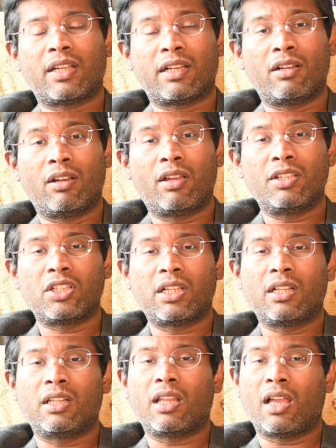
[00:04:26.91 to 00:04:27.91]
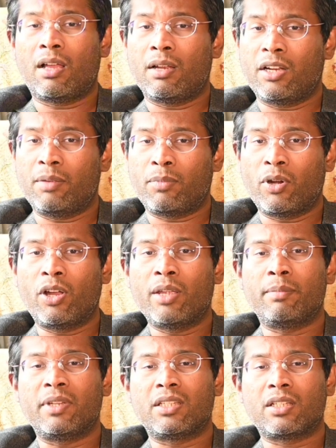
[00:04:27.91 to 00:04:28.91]
technological
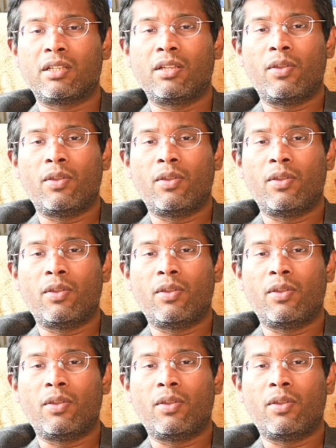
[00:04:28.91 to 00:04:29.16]
unemployment,